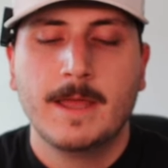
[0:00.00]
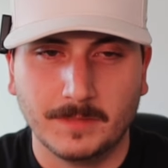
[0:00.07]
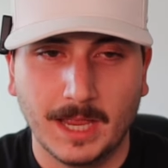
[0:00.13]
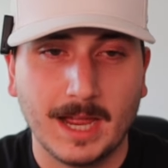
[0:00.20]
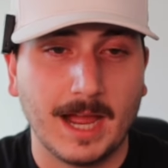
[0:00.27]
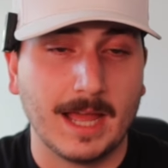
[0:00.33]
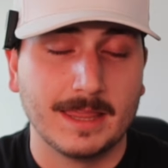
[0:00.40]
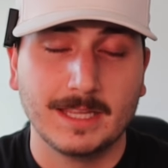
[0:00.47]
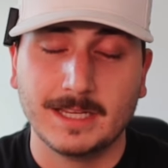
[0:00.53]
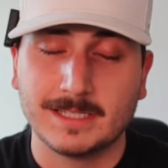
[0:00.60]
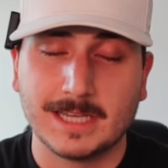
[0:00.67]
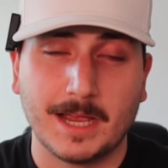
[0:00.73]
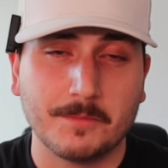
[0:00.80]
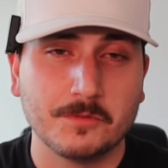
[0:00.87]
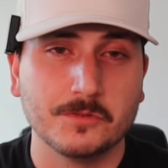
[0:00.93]
Yeah, I think
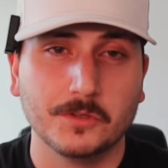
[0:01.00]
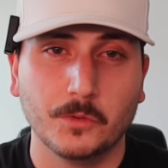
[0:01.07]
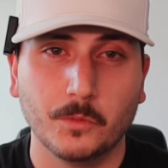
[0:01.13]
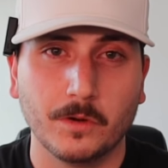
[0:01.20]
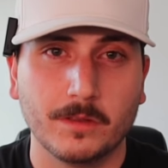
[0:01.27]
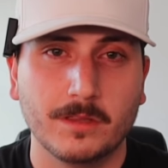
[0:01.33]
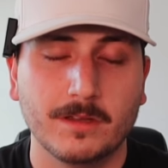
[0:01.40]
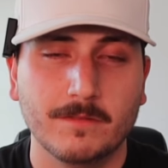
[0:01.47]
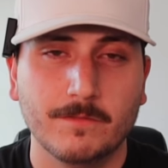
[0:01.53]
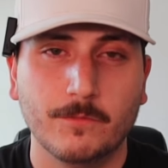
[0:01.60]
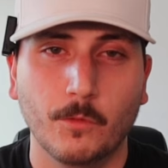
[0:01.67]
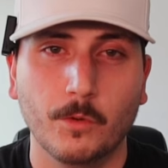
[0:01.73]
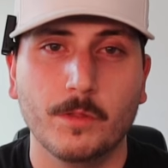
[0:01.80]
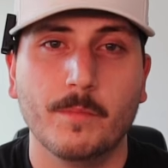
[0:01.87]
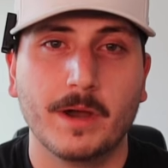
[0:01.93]
it's absolutely worth it
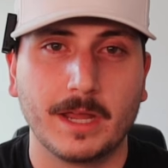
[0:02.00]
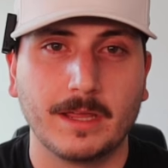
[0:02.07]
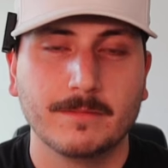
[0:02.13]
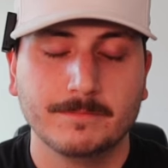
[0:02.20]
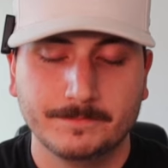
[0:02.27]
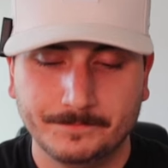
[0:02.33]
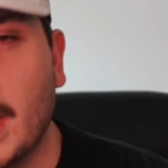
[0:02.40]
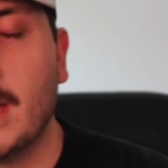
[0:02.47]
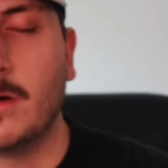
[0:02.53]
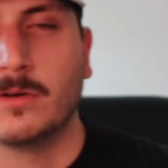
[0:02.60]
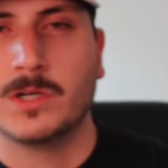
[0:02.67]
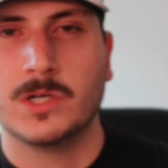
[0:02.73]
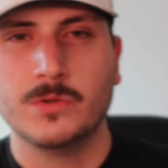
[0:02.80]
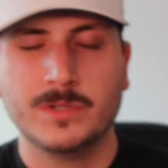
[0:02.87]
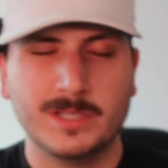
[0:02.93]
for the money. Now,
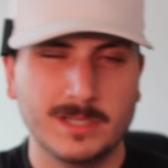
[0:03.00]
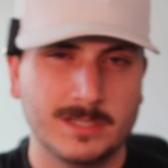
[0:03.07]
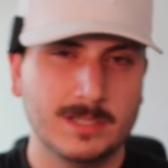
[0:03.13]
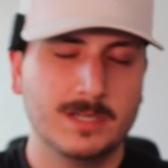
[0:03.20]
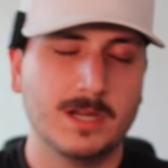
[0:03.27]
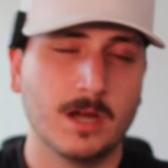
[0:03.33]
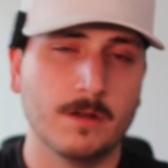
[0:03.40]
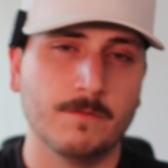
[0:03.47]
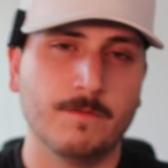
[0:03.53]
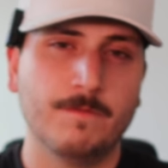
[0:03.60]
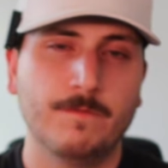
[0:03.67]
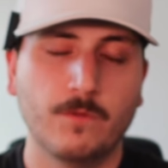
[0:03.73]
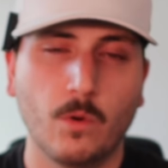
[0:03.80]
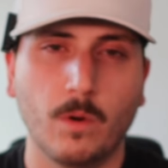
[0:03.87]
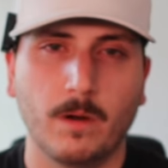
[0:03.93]
who's this gun
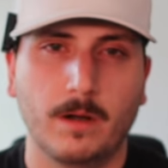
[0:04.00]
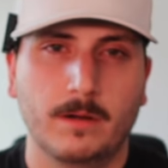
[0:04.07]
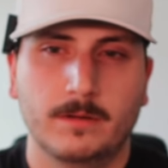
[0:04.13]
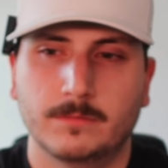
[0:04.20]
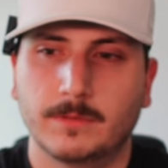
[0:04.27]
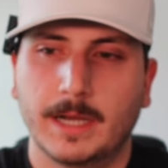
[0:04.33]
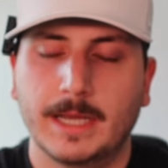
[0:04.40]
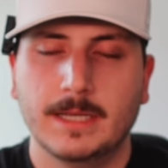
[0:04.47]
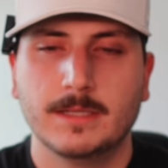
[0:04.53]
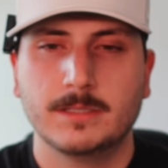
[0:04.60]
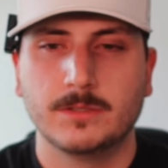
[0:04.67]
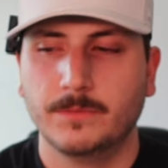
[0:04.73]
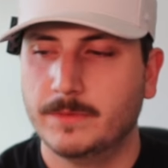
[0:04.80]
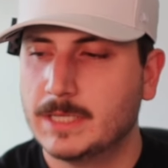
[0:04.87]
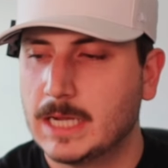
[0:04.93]
for, right?
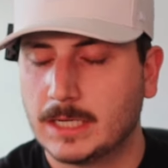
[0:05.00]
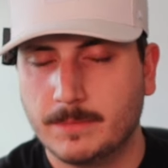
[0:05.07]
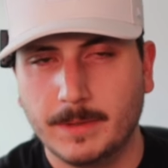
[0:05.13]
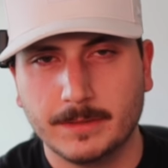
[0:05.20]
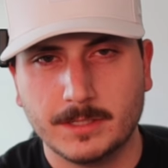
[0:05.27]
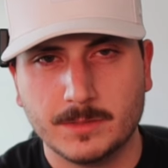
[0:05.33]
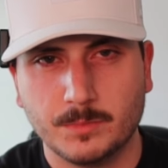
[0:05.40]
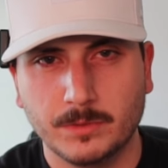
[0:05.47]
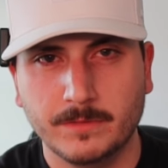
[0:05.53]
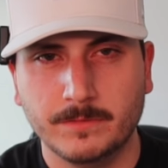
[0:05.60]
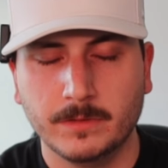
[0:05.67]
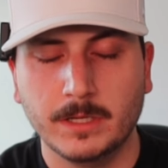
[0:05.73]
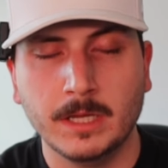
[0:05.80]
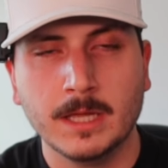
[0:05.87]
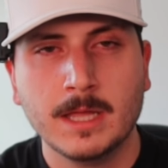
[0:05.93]
So we talked about this
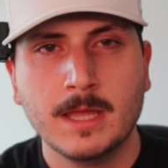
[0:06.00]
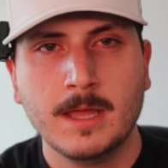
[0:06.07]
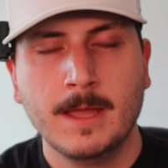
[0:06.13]
briefly.